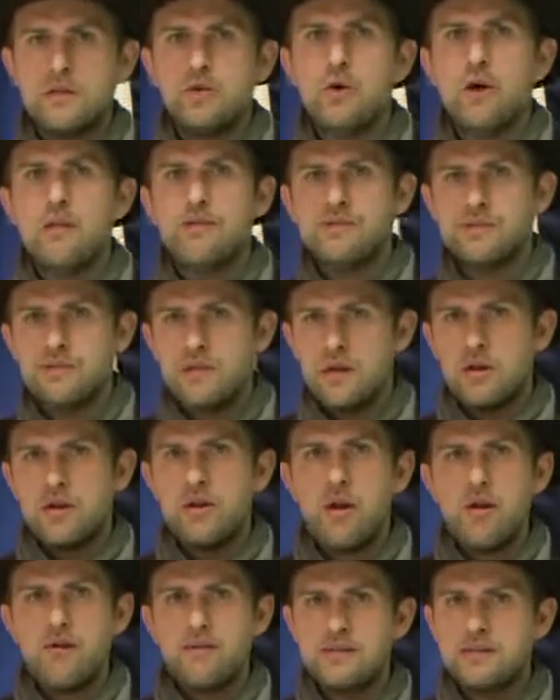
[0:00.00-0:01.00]
You don't
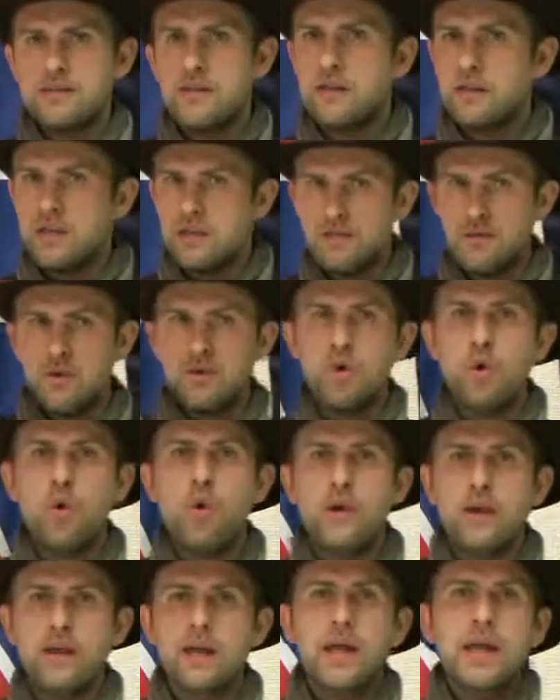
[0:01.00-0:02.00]
understand, keep on
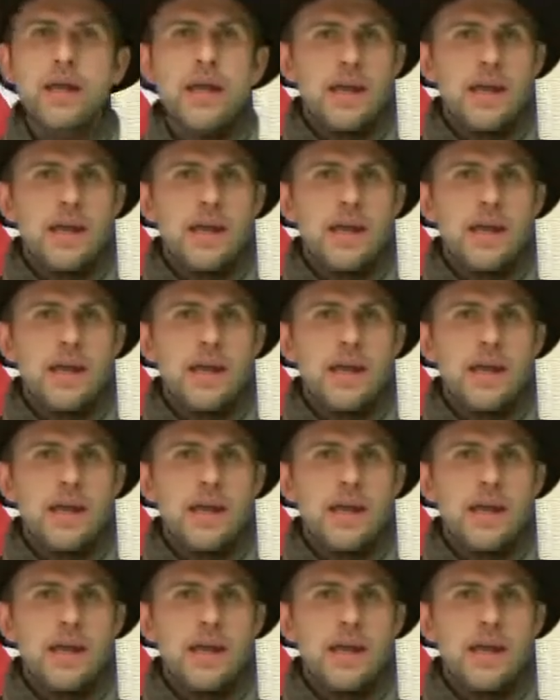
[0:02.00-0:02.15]
going.